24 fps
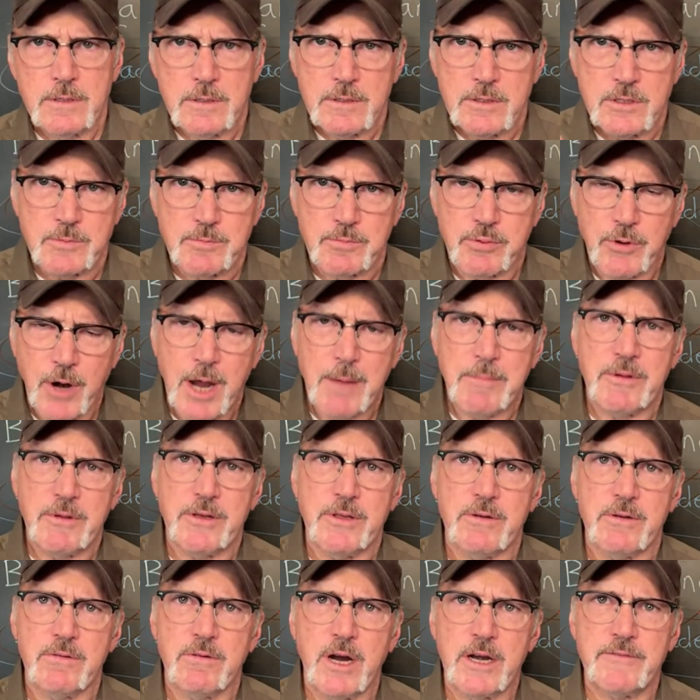is probably
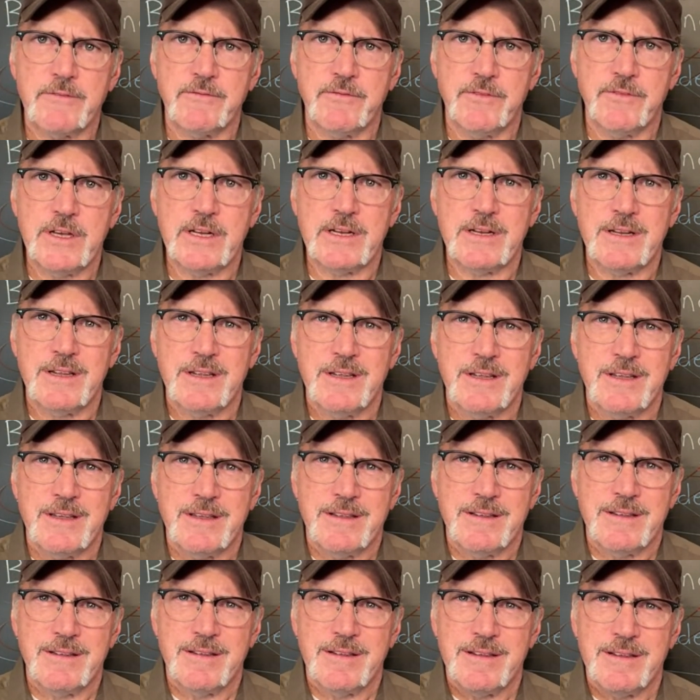the right fit.
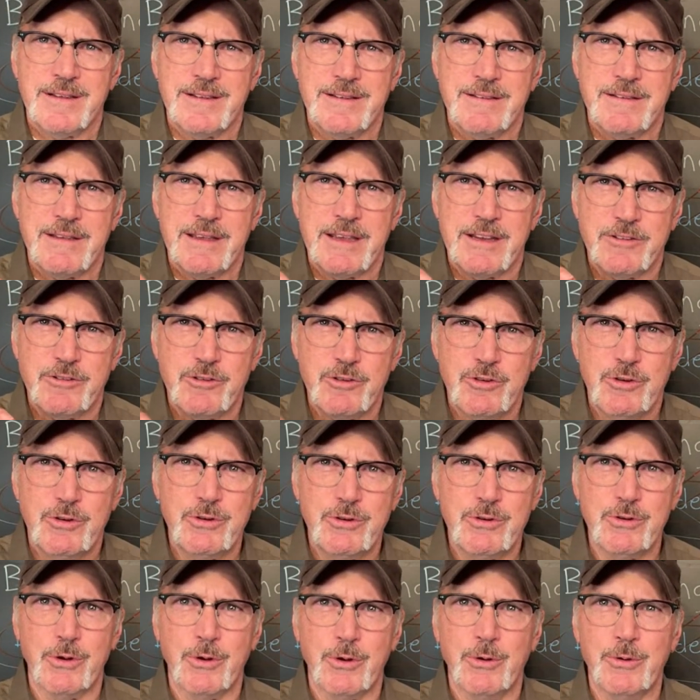And
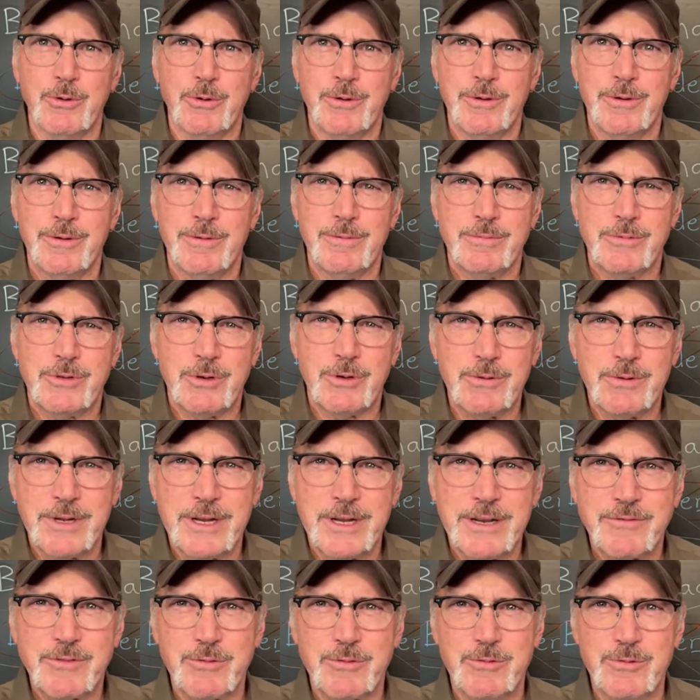you don't
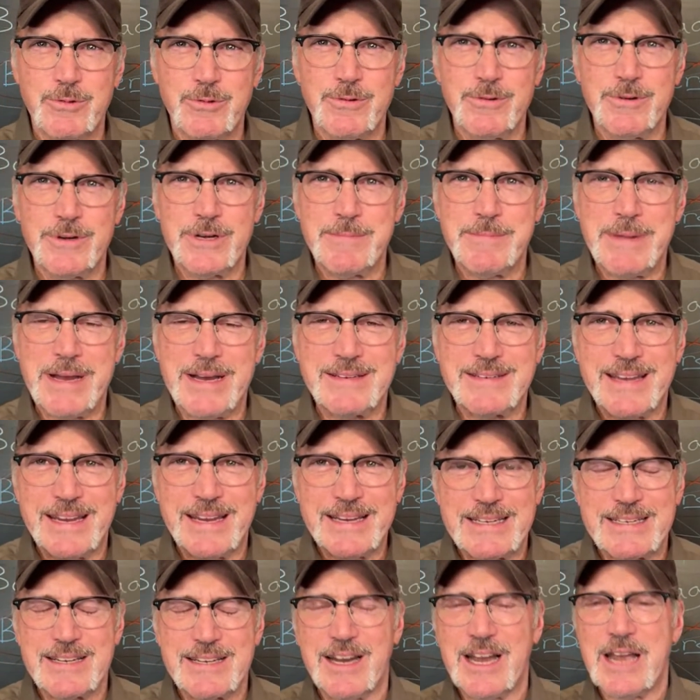have to worry about
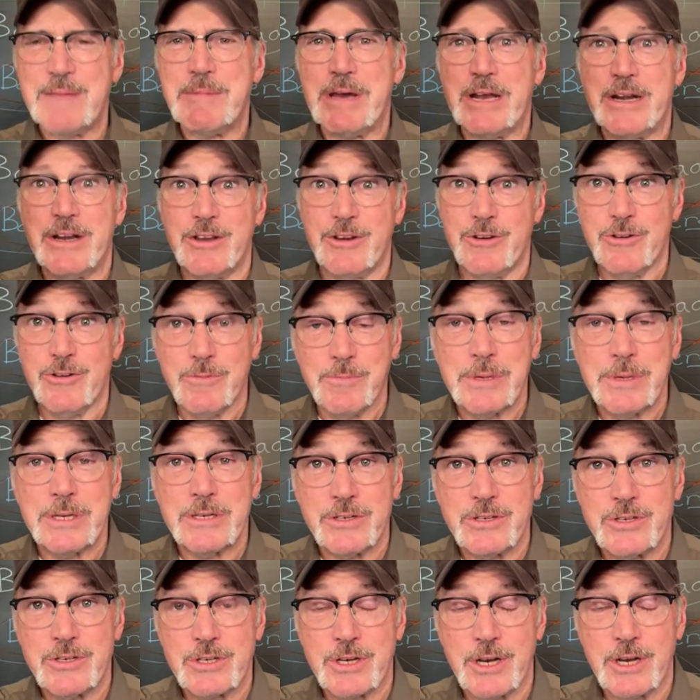taking time out of your
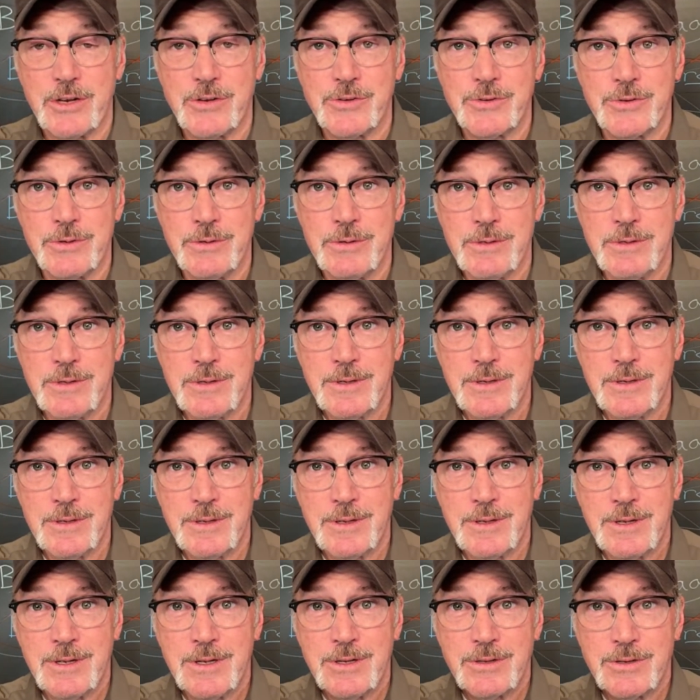busy schedule
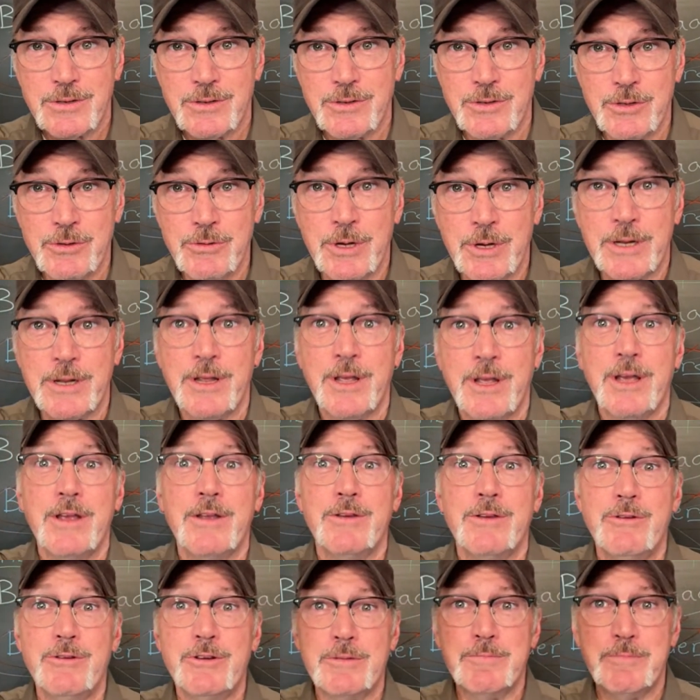to do it.
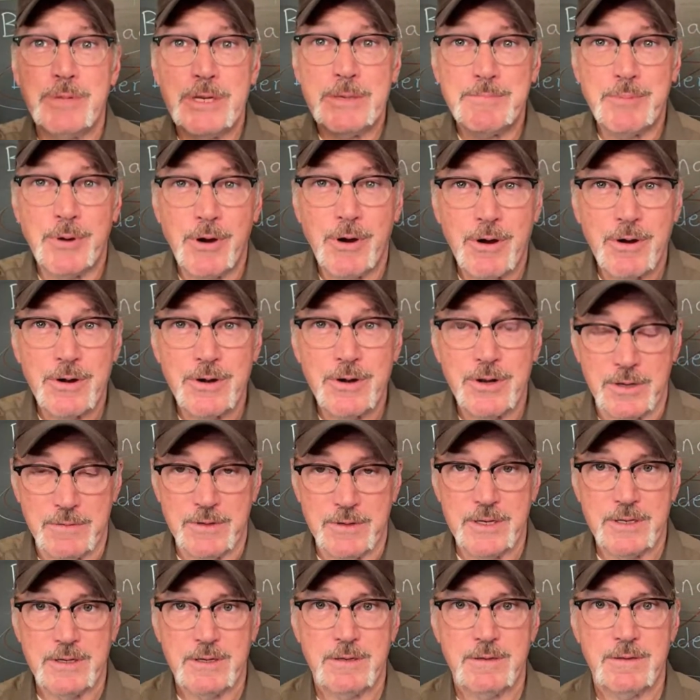You can be part of it.